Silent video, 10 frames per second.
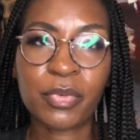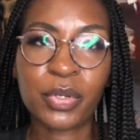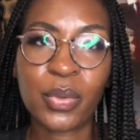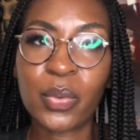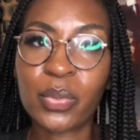
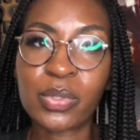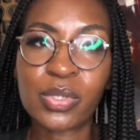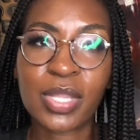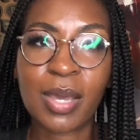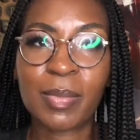Kohl's, so
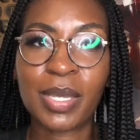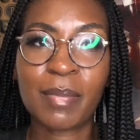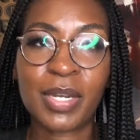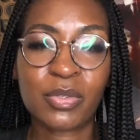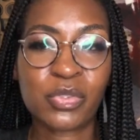that'll be
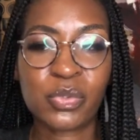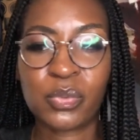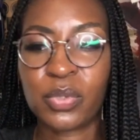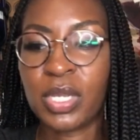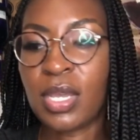coming out soon.